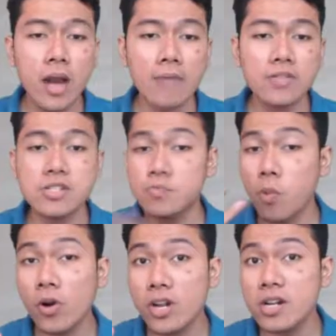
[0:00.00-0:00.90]
have a
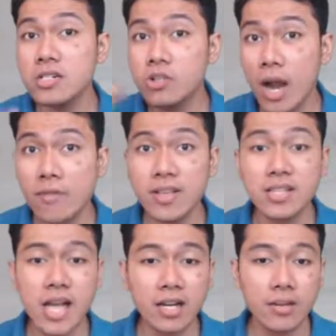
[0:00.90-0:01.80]
sportier
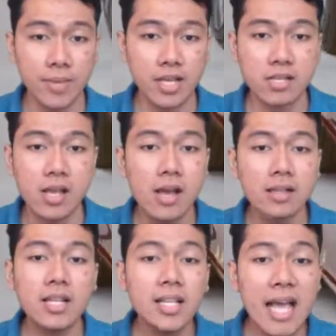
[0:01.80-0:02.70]
driving dynamics,
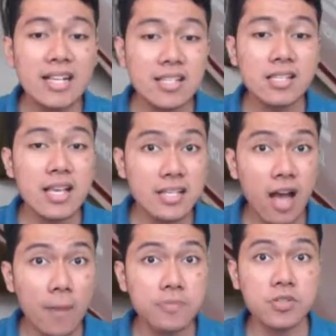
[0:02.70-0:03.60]
the Lexus is
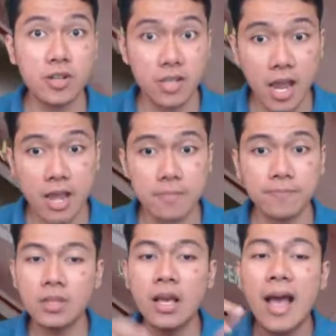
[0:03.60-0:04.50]
up to the game.
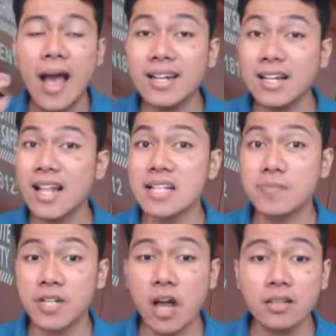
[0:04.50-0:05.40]
And the
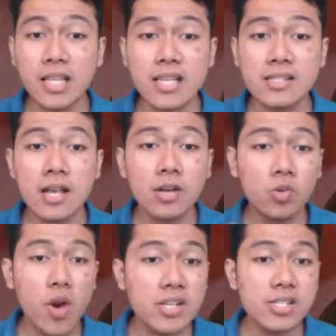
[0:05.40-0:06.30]
last but not least,
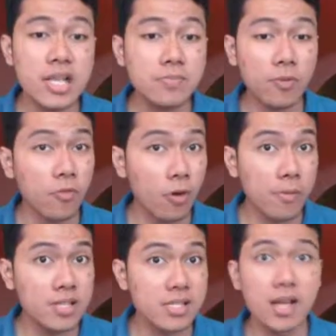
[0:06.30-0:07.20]
crash test
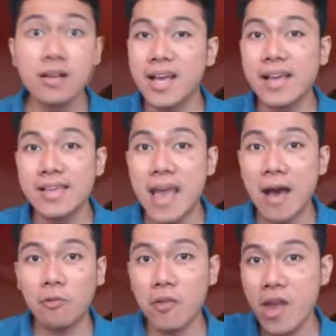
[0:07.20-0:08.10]
performance?
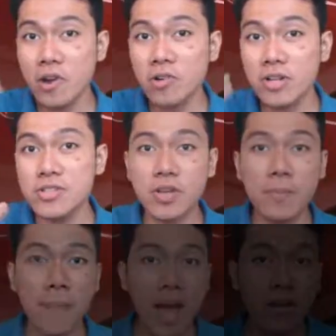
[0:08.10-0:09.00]
Yeah, we are going to compare